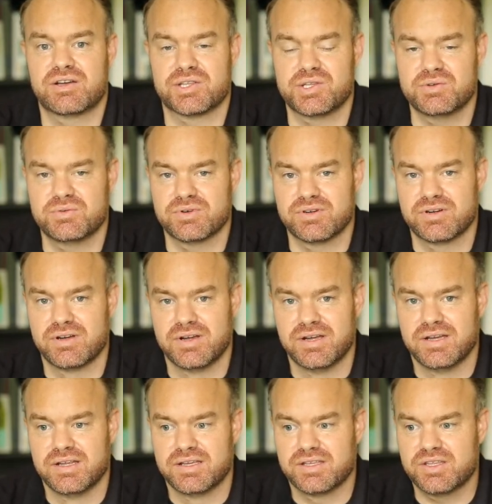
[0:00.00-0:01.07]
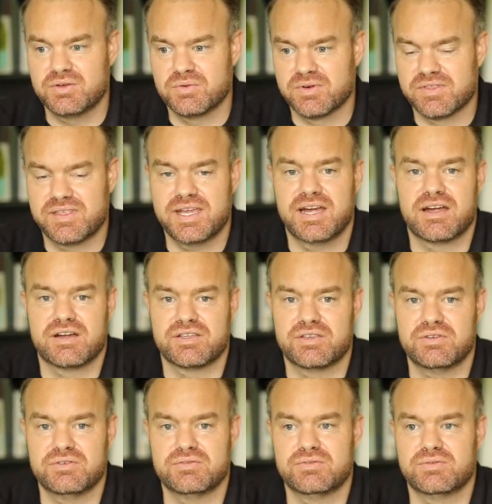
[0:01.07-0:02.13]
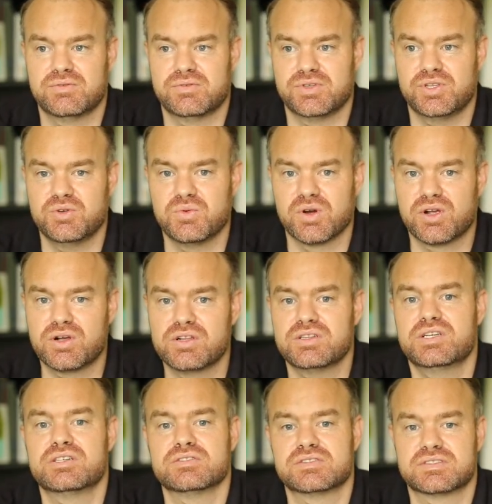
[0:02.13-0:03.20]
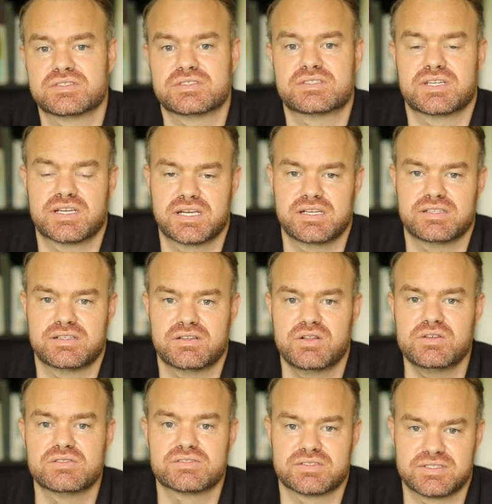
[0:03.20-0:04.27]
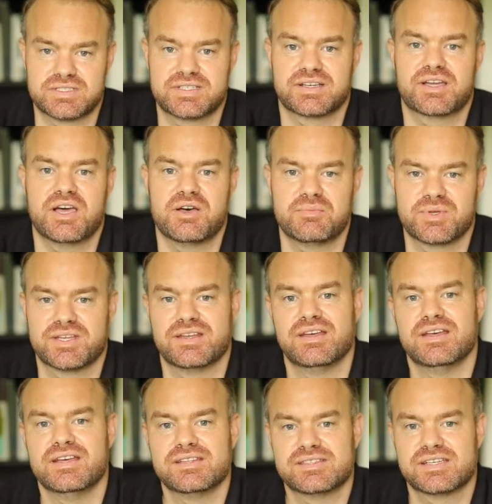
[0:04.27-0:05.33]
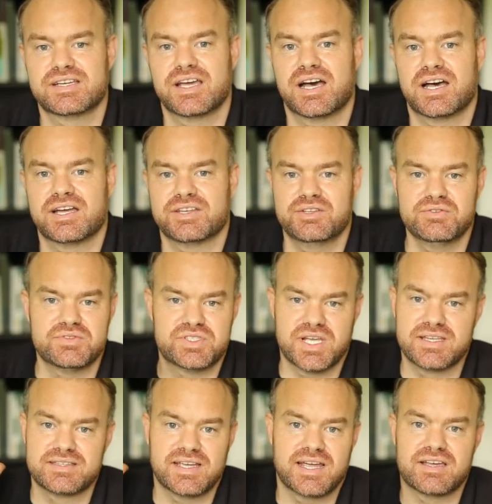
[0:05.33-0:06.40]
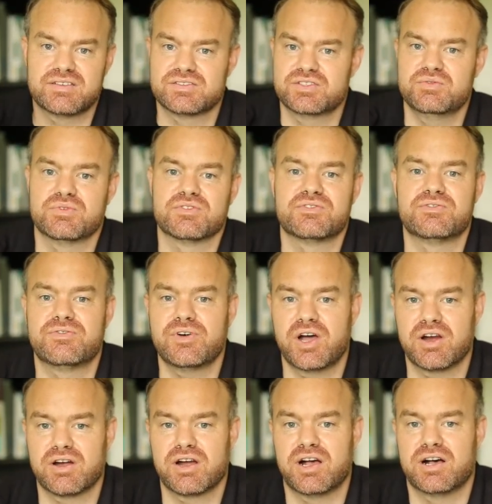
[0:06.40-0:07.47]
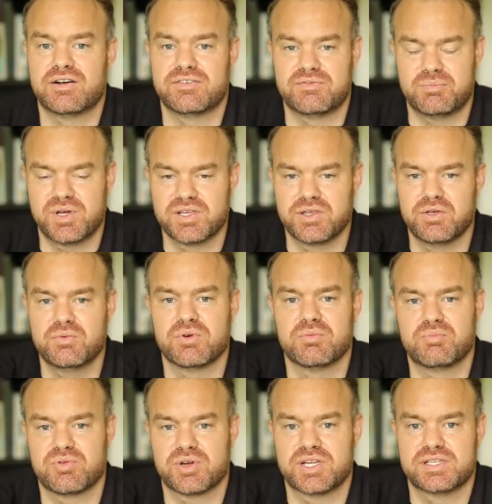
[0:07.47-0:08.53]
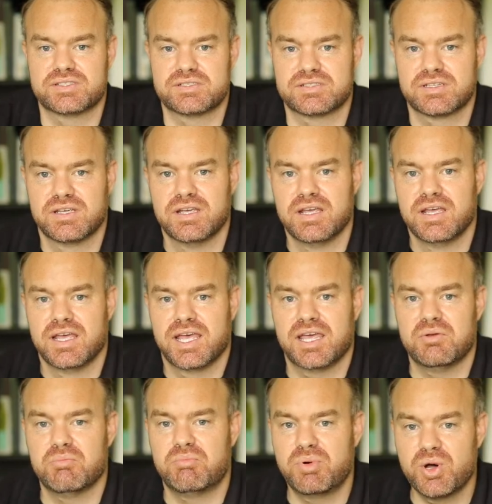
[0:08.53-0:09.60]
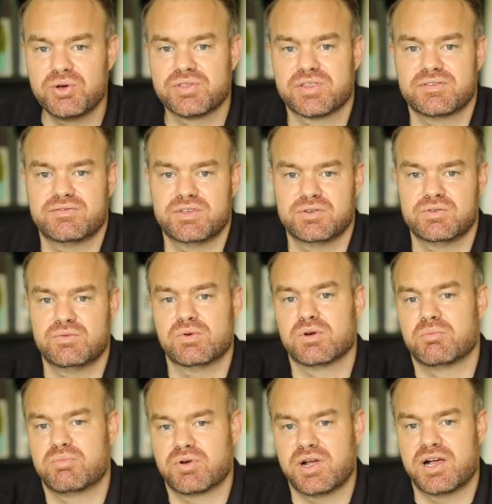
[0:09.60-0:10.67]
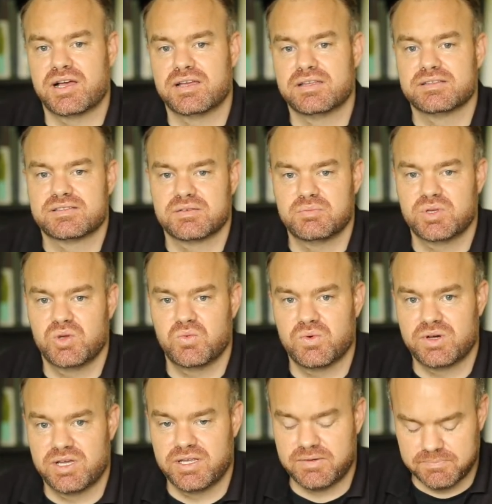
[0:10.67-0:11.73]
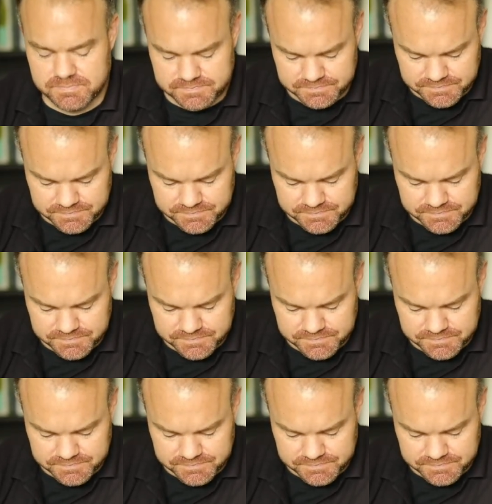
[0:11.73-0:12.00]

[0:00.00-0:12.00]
You were, you were there. You you were close to closer to coming to God. You Gentiles, you were far off, but you were preached, and both of you were brought to be one.